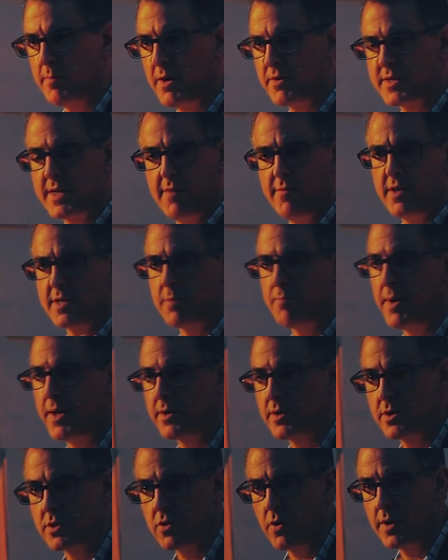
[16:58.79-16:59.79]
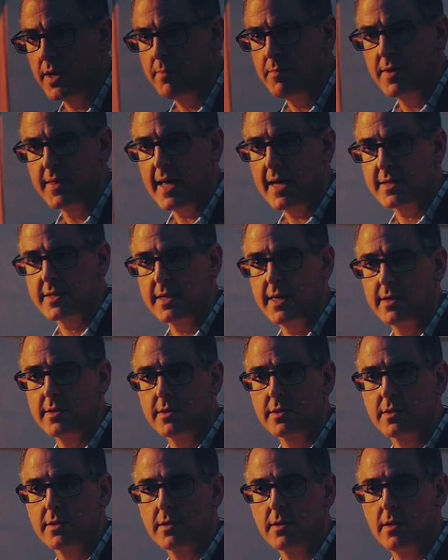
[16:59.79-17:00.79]
I was never dependent on him in that
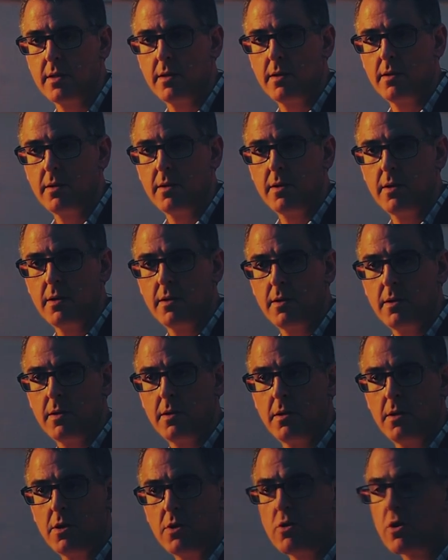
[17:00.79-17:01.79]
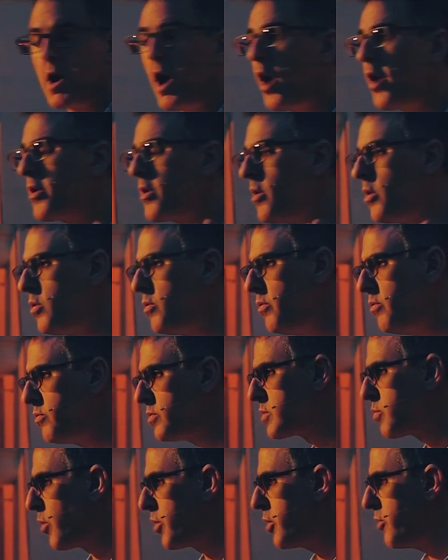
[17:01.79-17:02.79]
sense. You can't
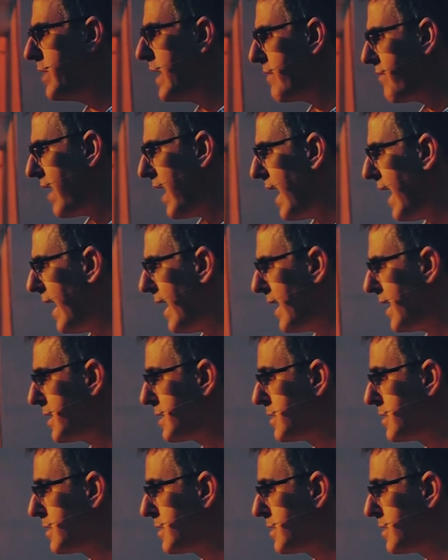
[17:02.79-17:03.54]
lose what you never had.